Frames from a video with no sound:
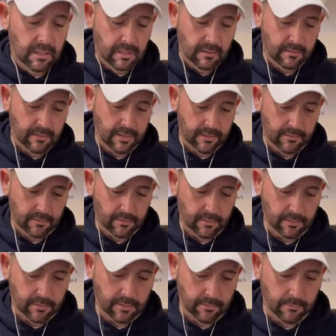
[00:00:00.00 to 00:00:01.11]
All right, so
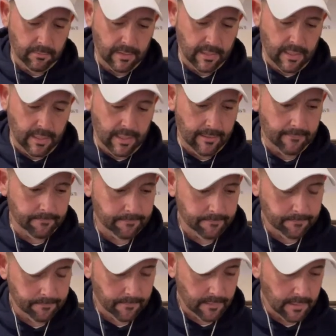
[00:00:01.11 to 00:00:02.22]
let's see what we got.
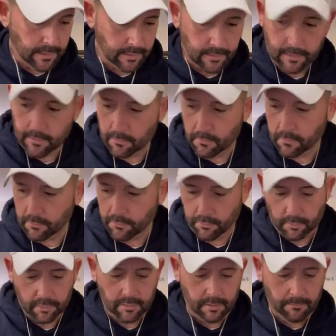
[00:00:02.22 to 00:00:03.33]
We got the old
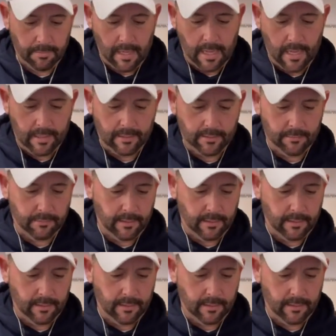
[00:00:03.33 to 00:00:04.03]
trusty box.